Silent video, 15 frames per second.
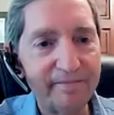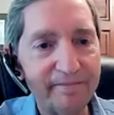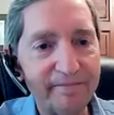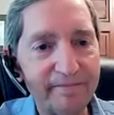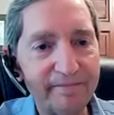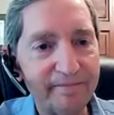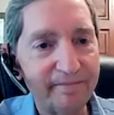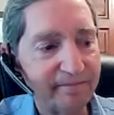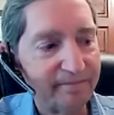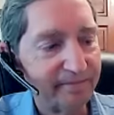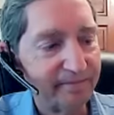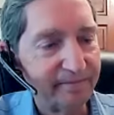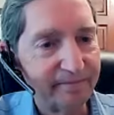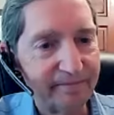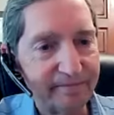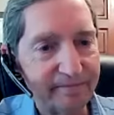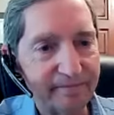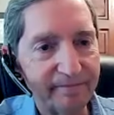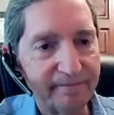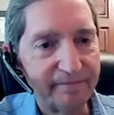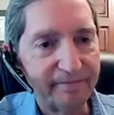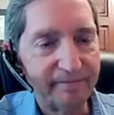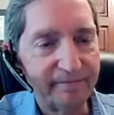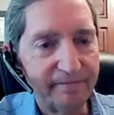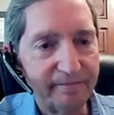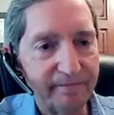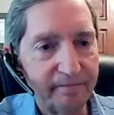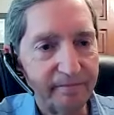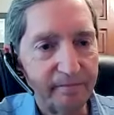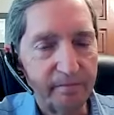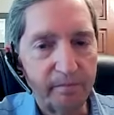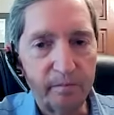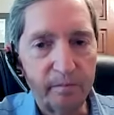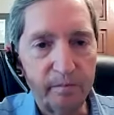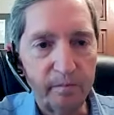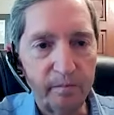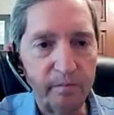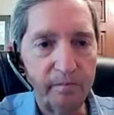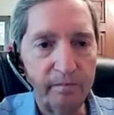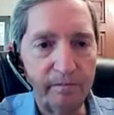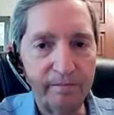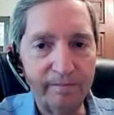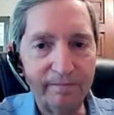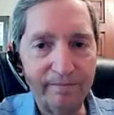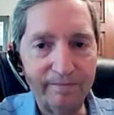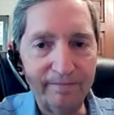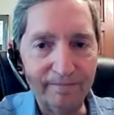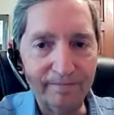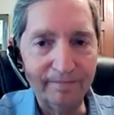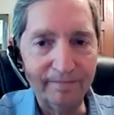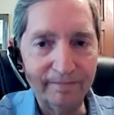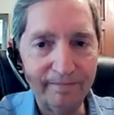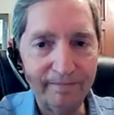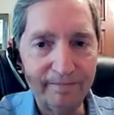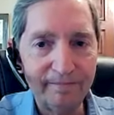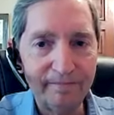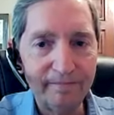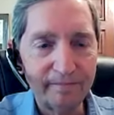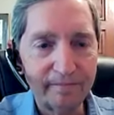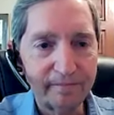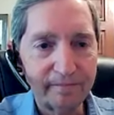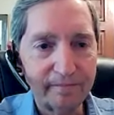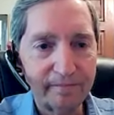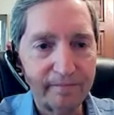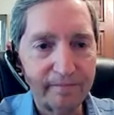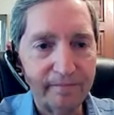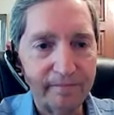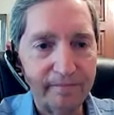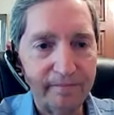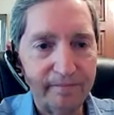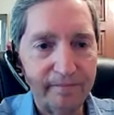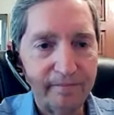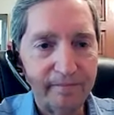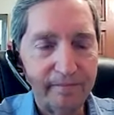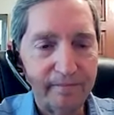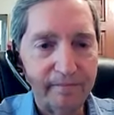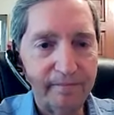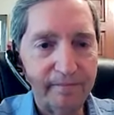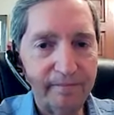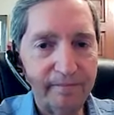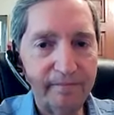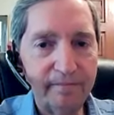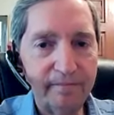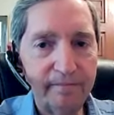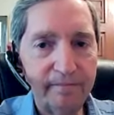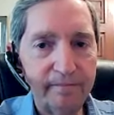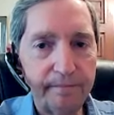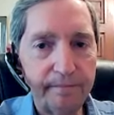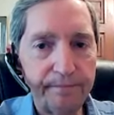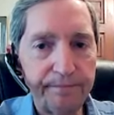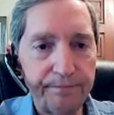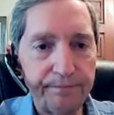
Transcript: The person shown says nothing.